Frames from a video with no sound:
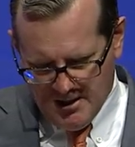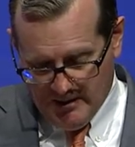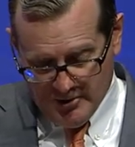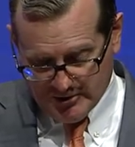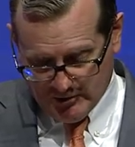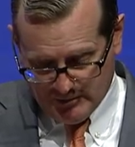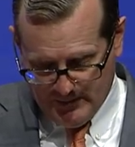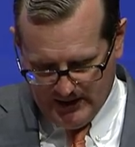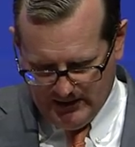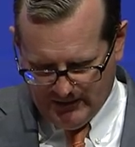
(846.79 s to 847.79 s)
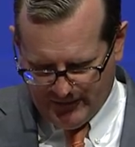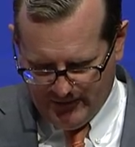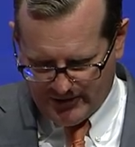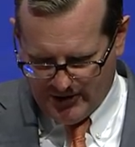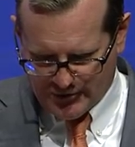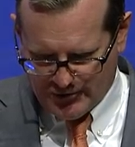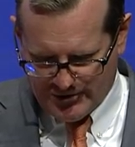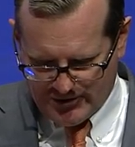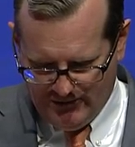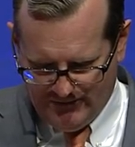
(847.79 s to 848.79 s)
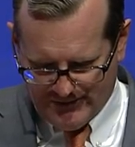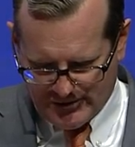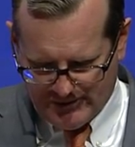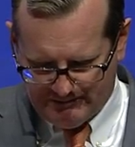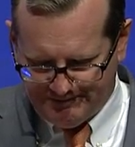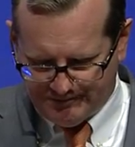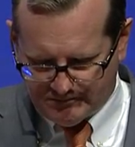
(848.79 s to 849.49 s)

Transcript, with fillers: I'm also speaking to third culture students